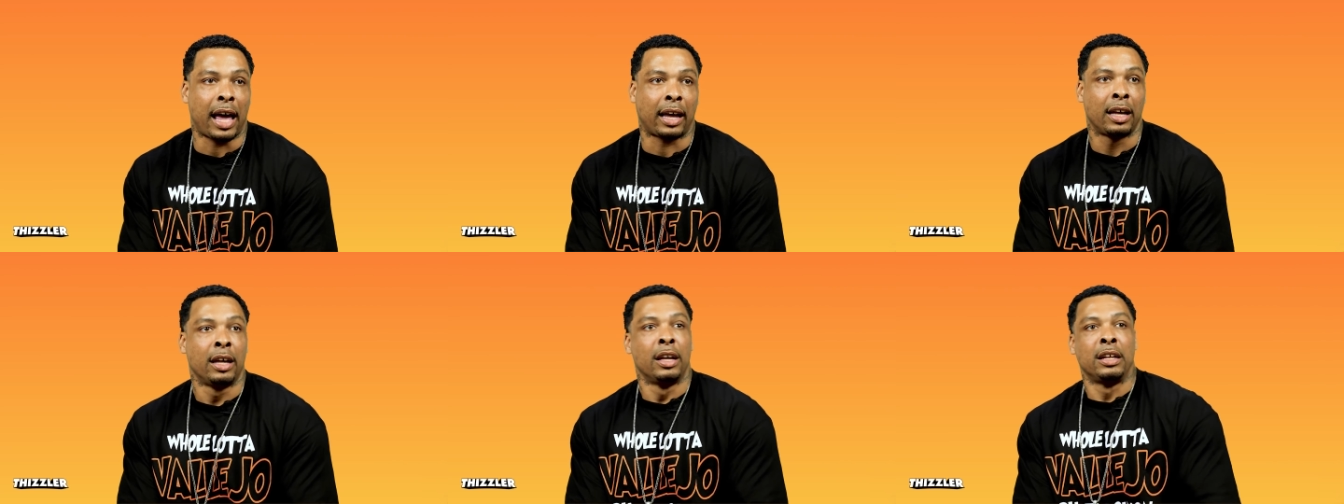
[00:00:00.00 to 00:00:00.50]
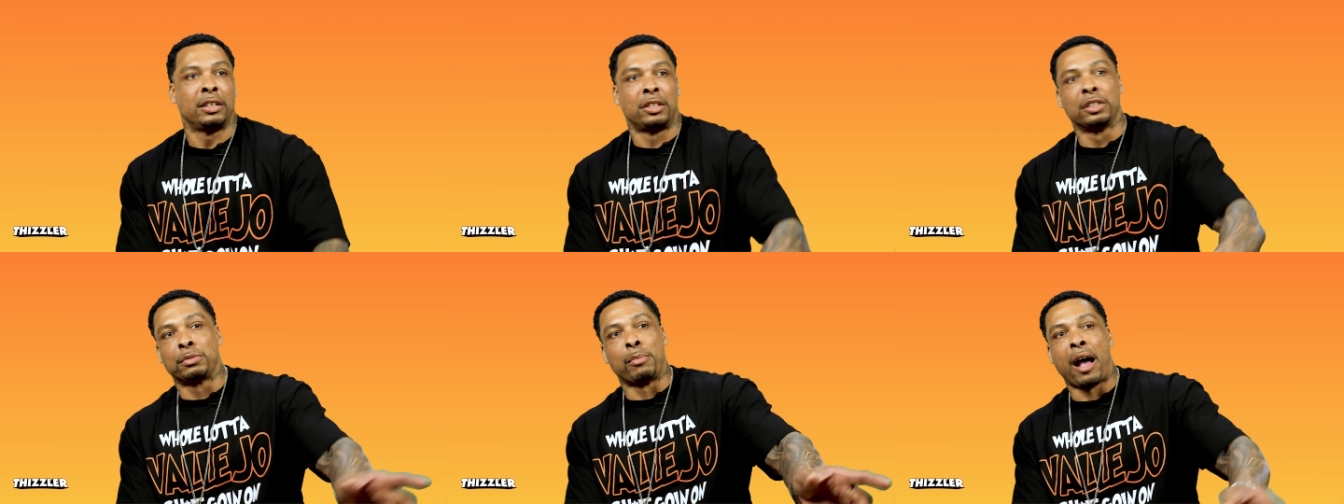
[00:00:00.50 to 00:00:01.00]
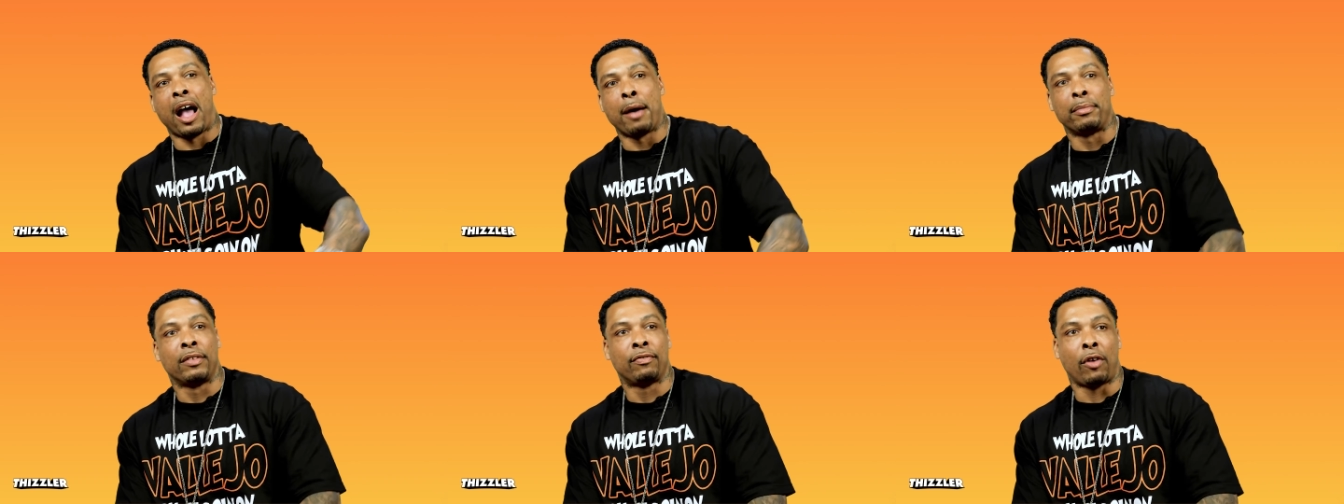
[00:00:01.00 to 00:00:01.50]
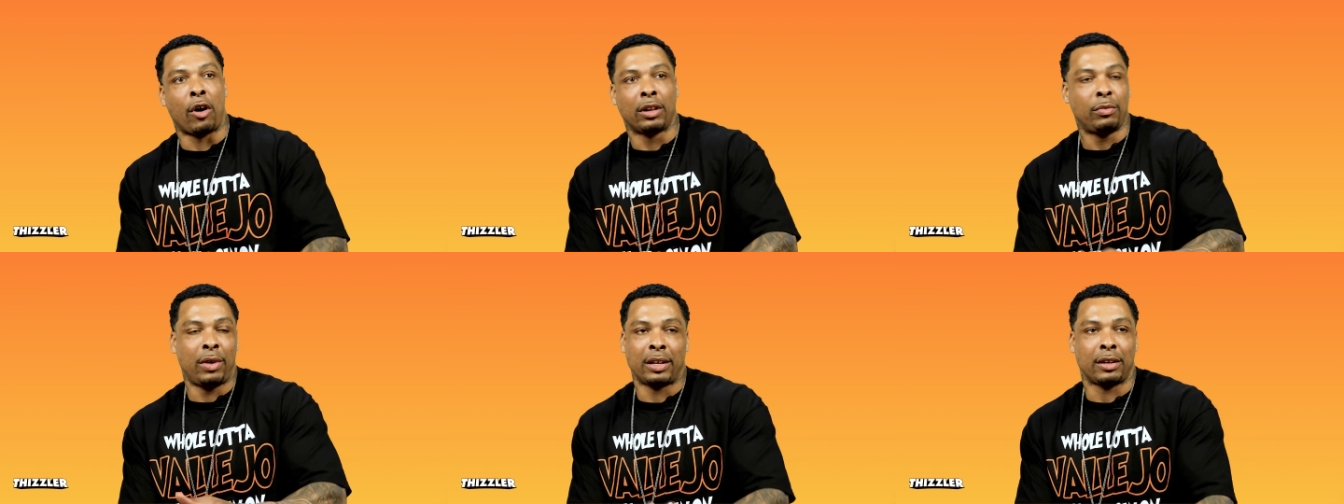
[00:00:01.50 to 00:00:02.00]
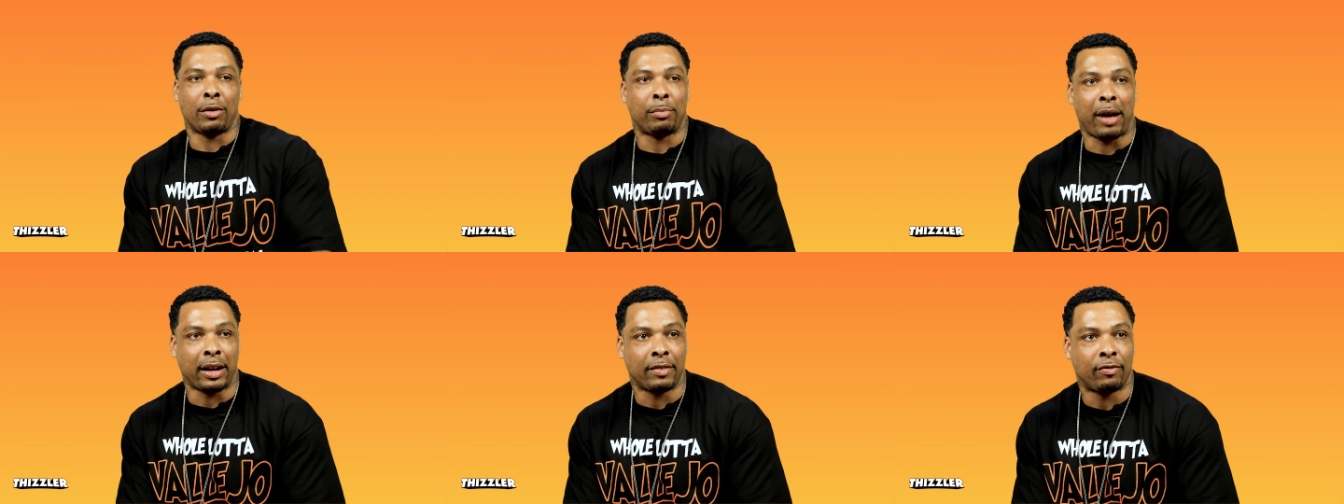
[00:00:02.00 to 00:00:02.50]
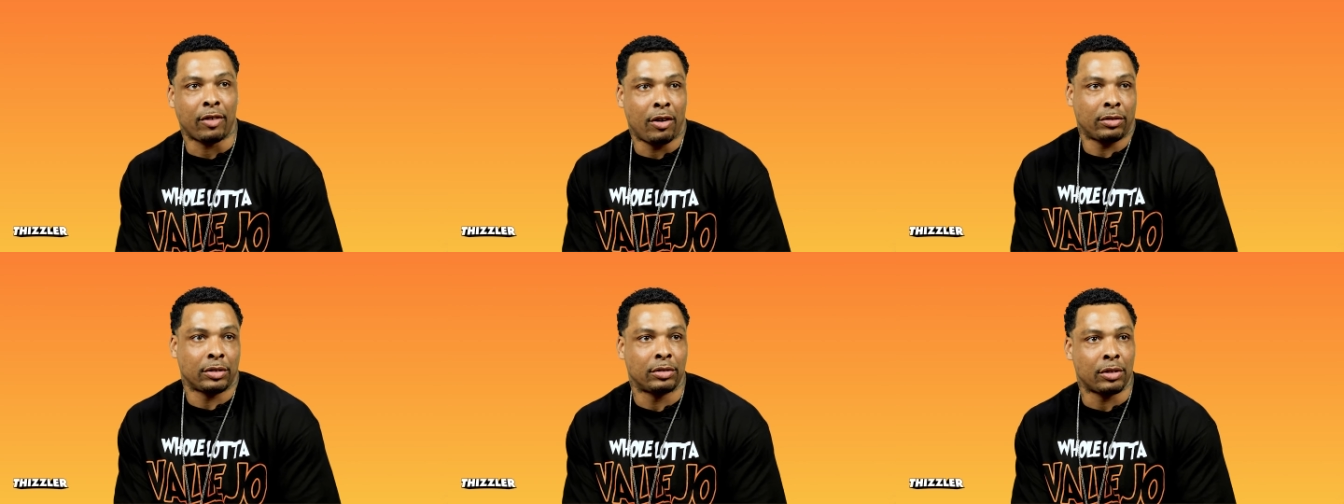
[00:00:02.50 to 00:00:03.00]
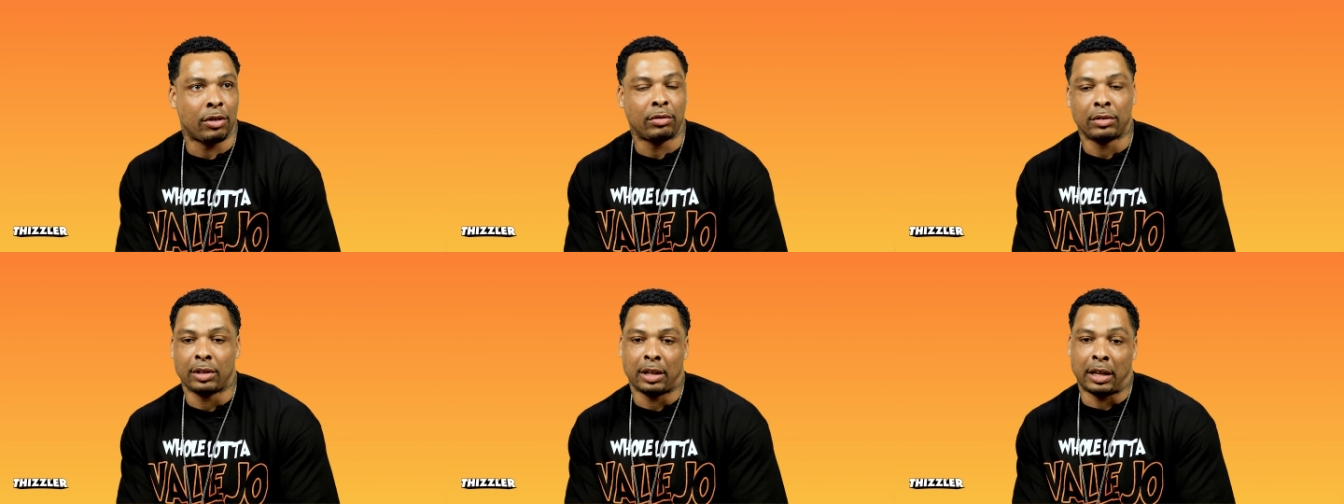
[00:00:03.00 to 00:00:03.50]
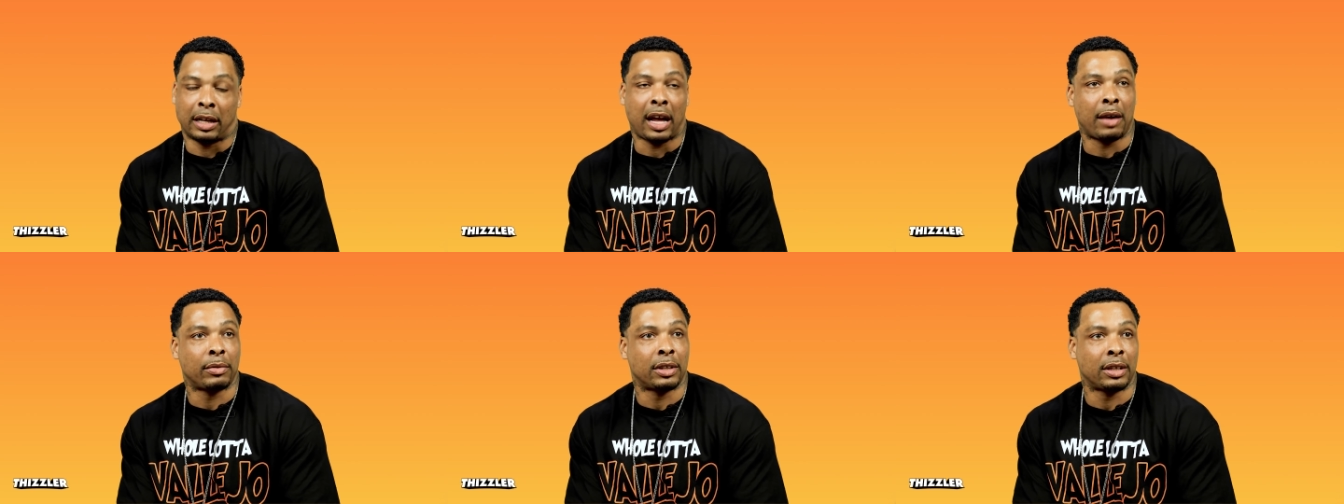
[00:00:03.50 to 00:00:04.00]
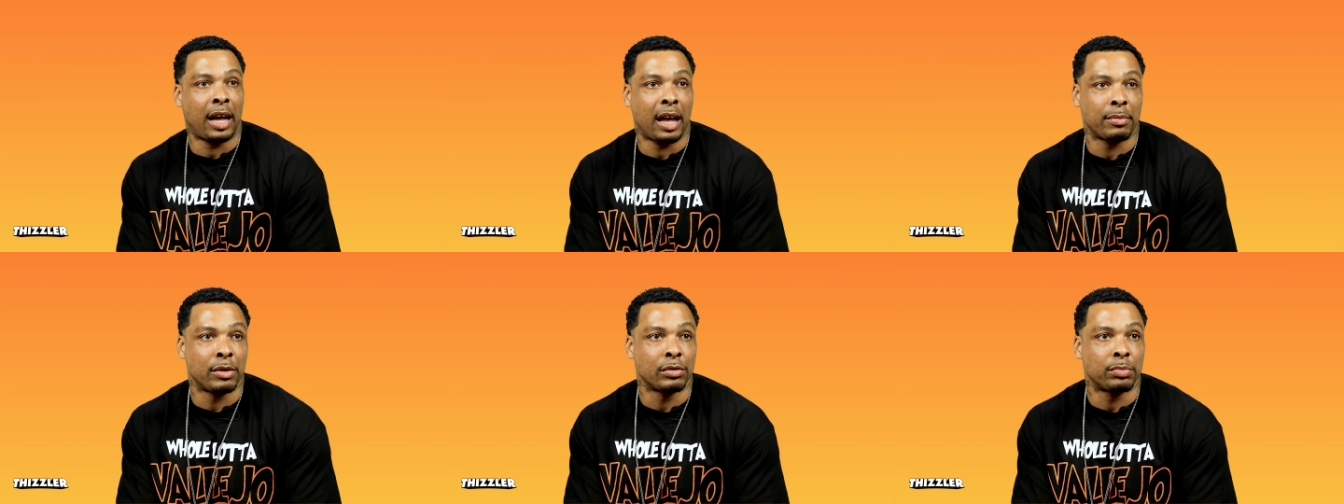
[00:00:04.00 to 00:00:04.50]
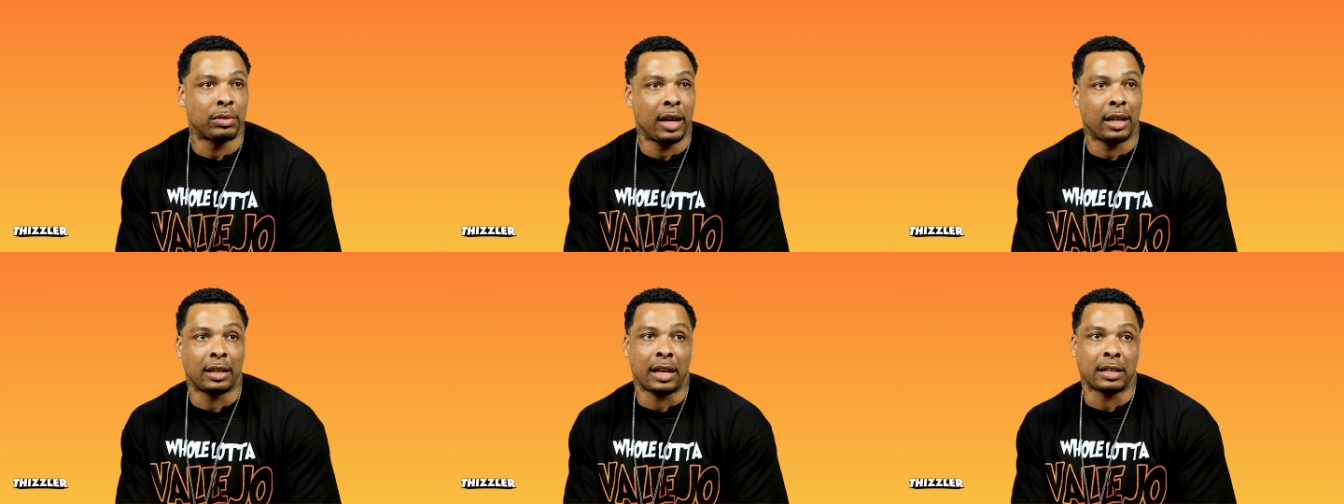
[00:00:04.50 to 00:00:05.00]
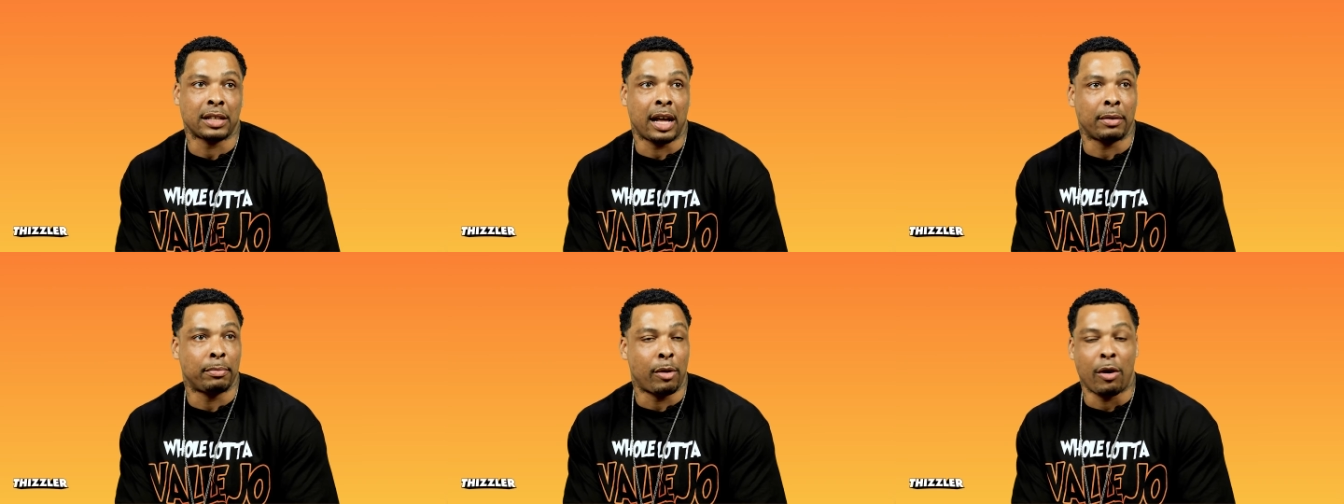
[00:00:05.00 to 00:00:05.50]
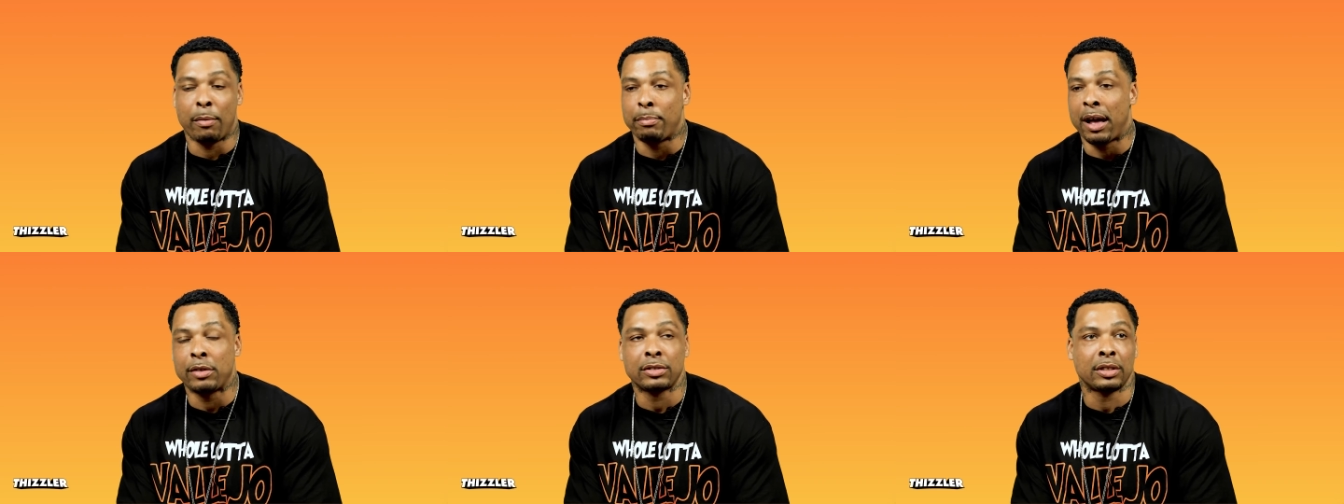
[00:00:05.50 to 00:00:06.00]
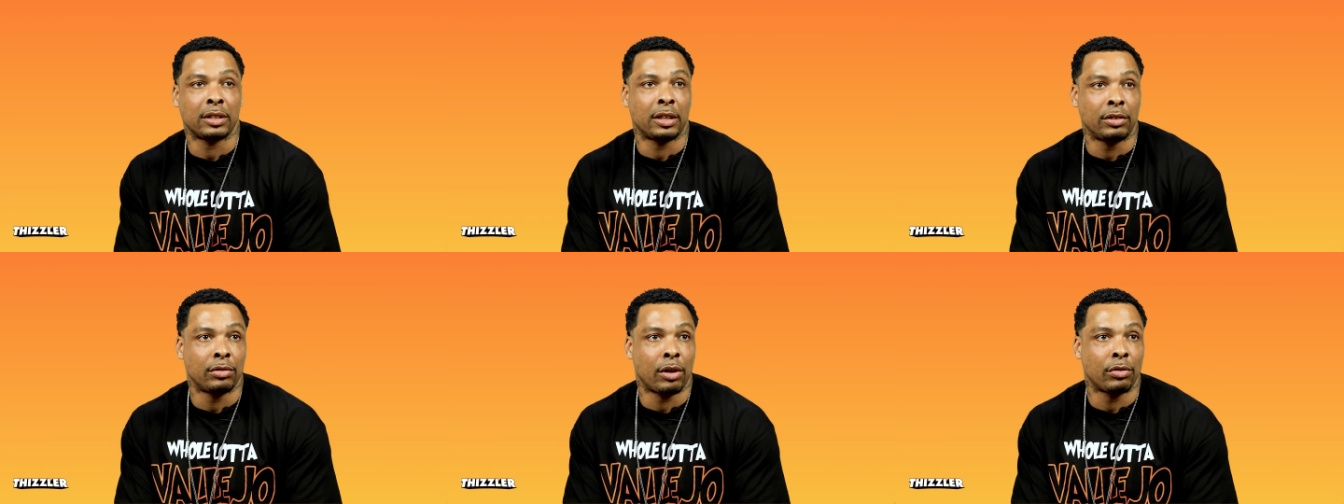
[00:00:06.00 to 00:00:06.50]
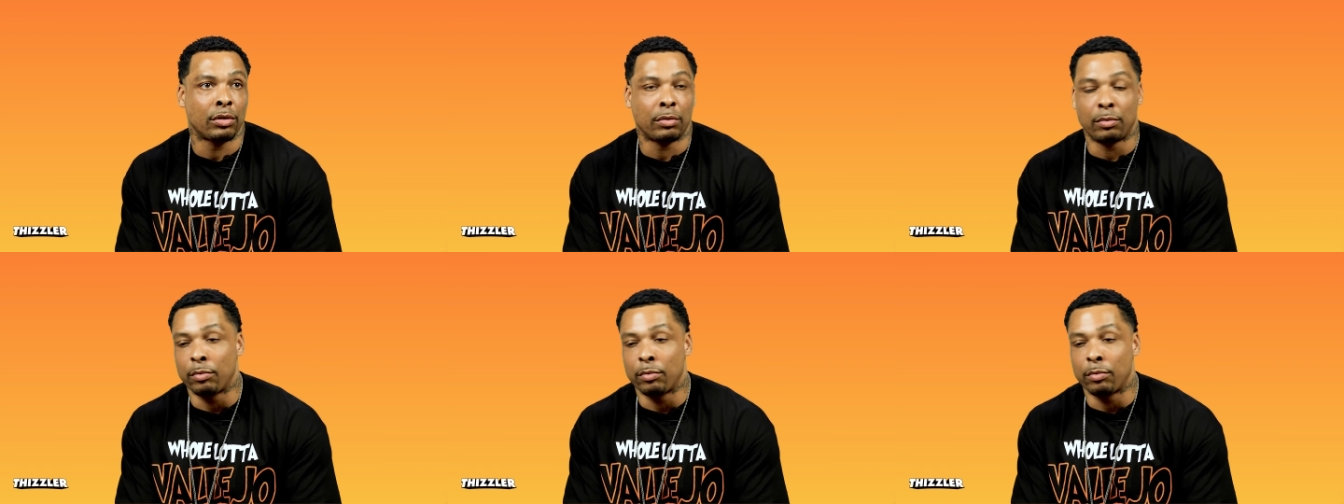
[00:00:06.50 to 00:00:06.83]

like this Miami fault. It wasn't nobody fault. You know, it came with the game. You was playing it. That's how the ball bounced, and you know,